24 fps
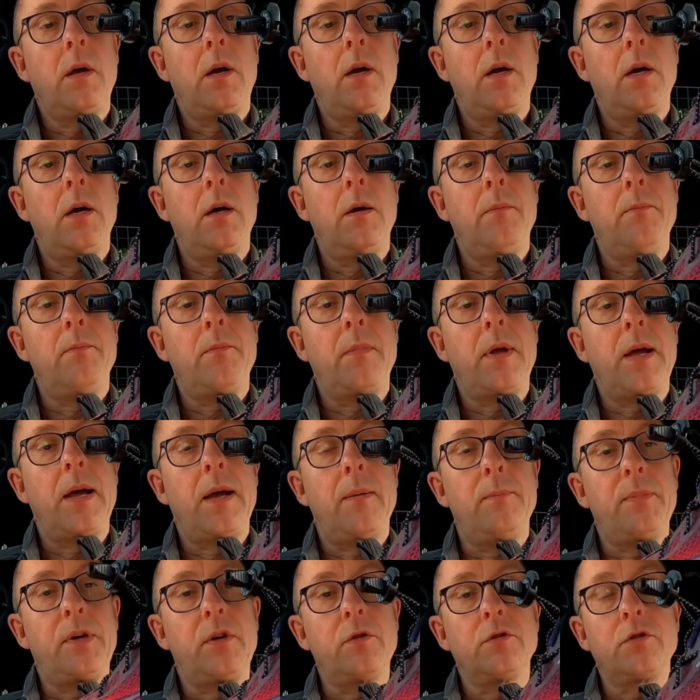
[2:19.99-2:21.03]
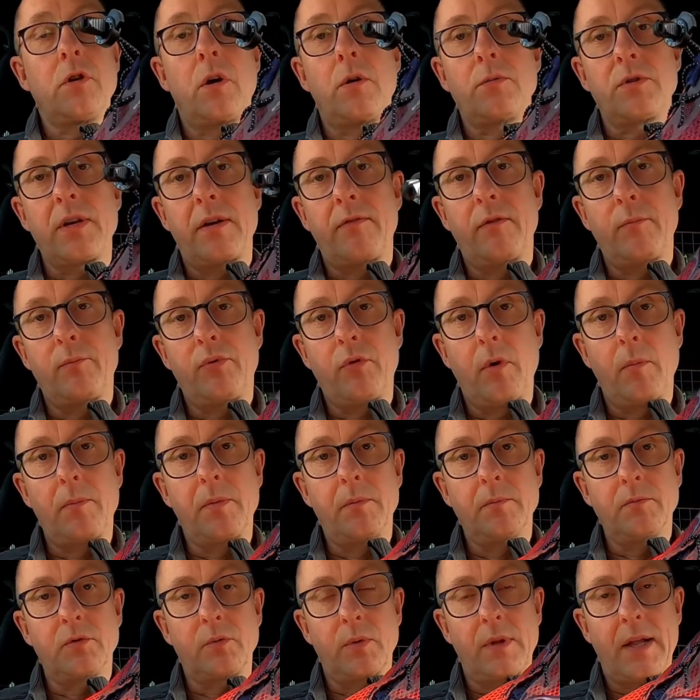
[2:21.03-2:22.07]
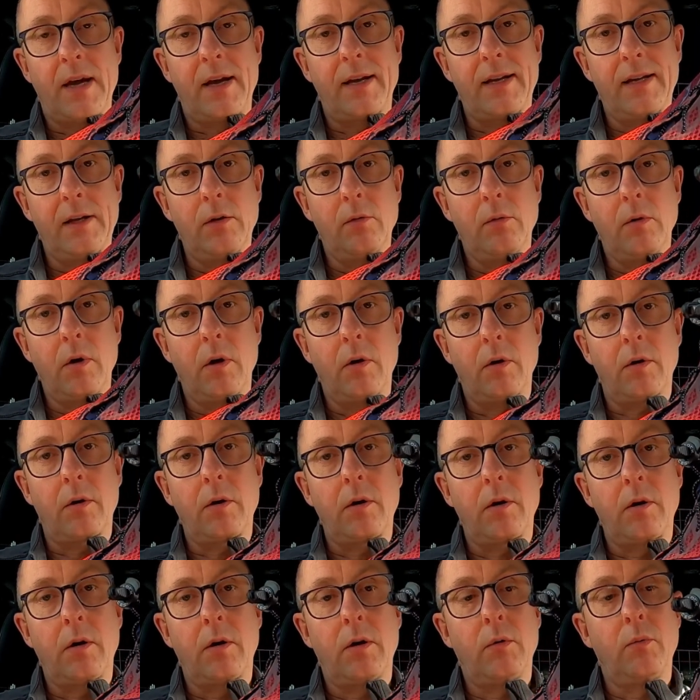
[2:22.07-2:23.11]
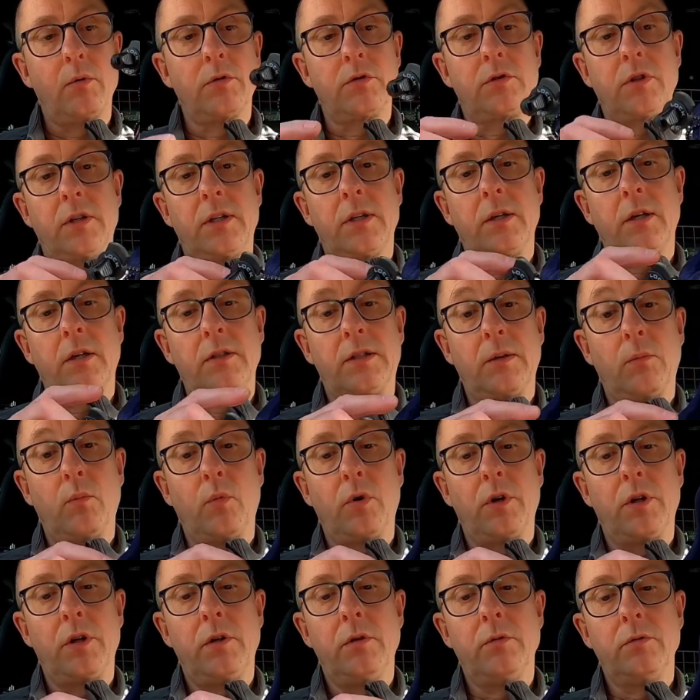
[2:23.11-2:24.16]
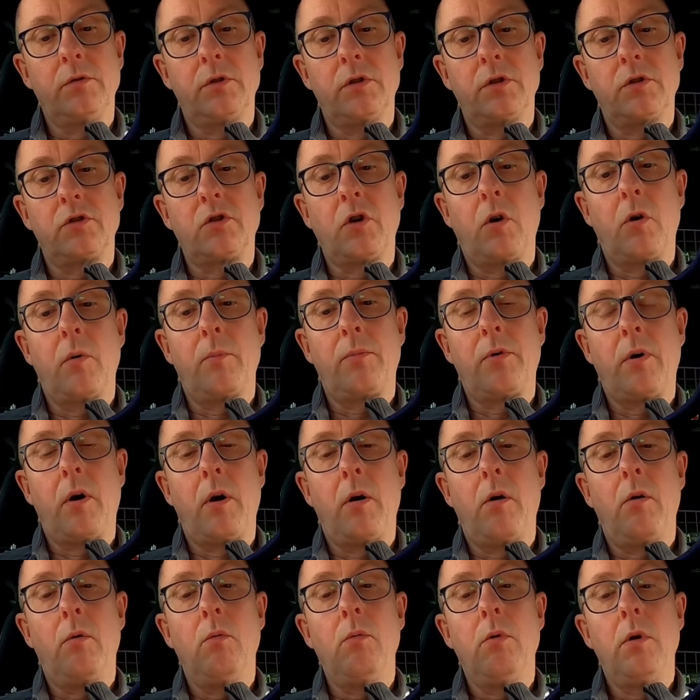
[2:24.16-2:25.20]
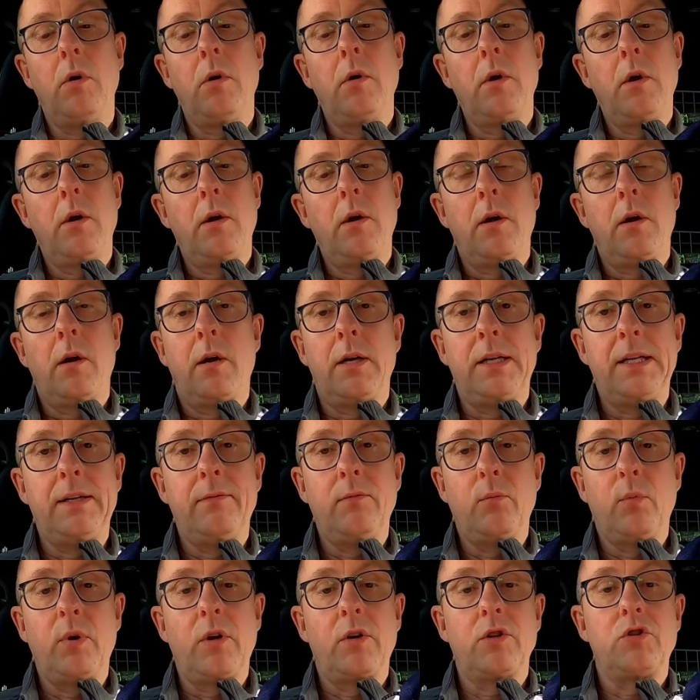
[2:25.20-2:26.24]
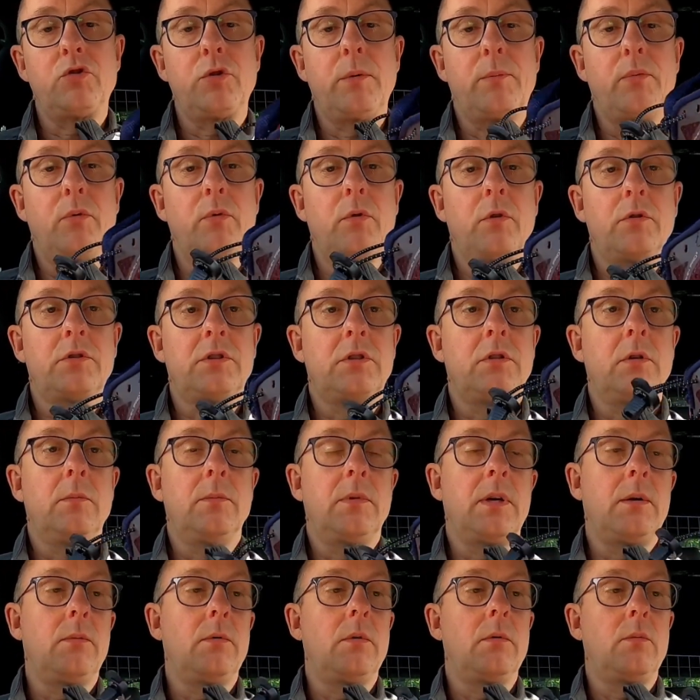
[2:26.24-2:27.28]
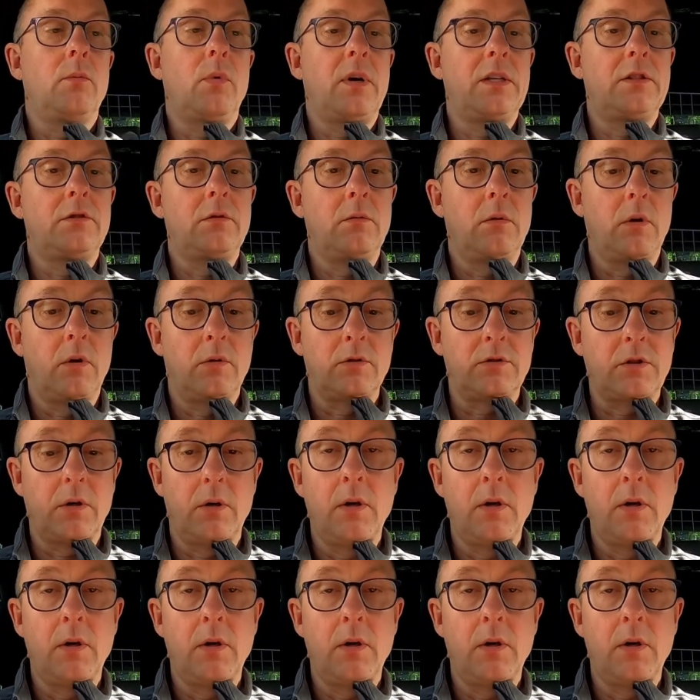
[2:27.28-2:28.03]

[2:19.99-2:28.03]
And because I was having problems with that heel lock, I didn't want to use the top hole, and even when I triple knotted them they were way too long.